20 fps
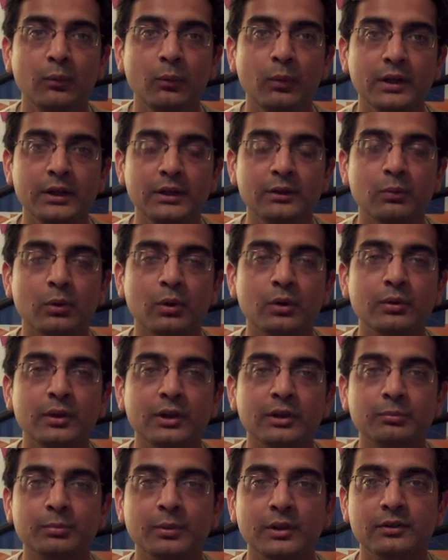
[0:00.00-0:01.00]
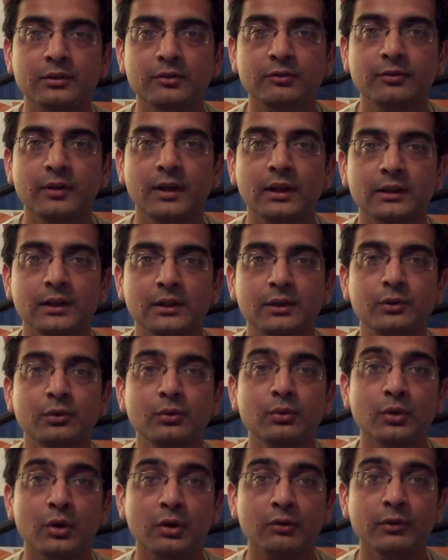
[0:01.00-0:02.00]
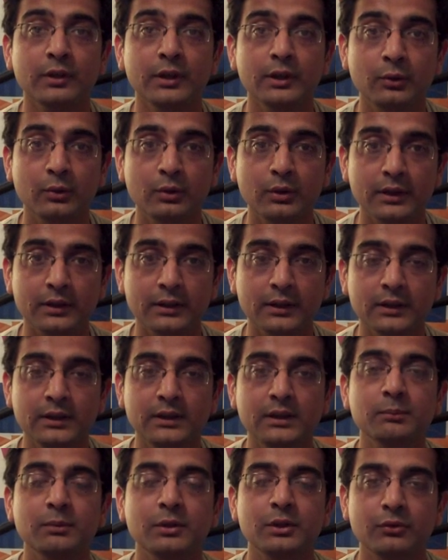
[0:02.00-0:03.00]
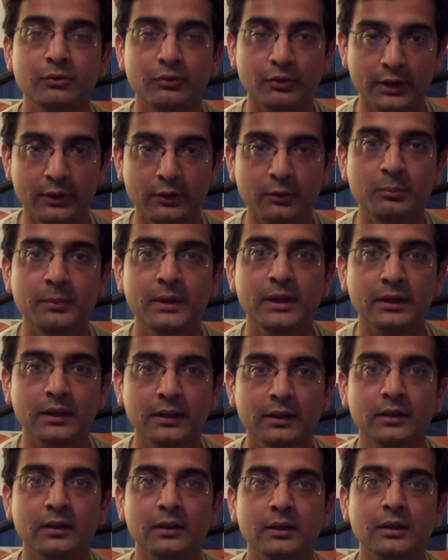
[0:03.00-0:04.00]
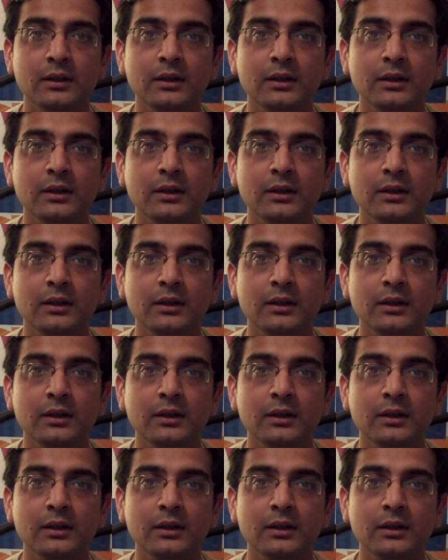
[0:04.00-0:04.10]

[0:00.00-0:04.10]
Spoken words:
where you want to express the fact that you are not very good at Hindi but you're trying to make an